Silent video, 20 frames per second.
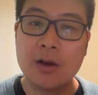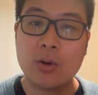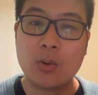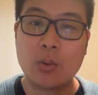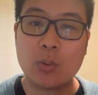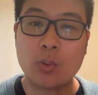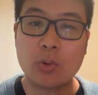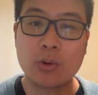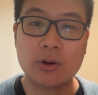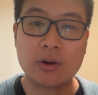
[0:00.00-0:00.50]

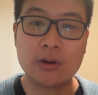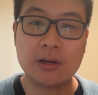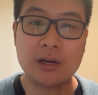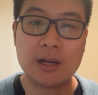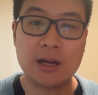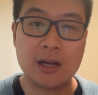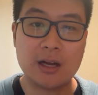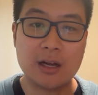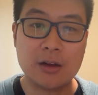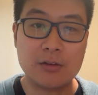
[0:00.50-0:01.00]

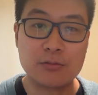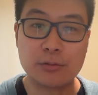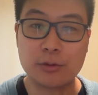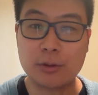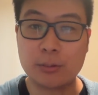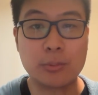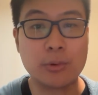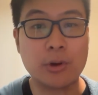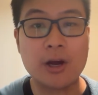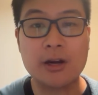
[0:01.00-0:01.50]
or for a
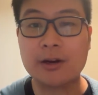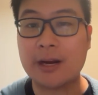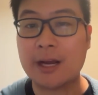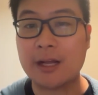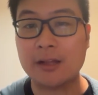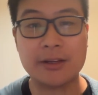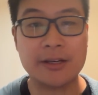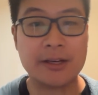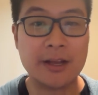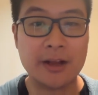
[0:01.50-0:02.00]
broader
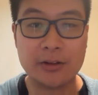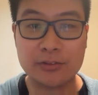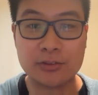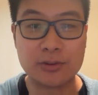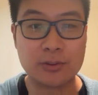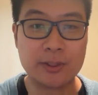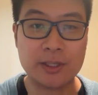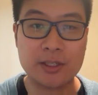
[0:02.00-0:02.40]
allied health career?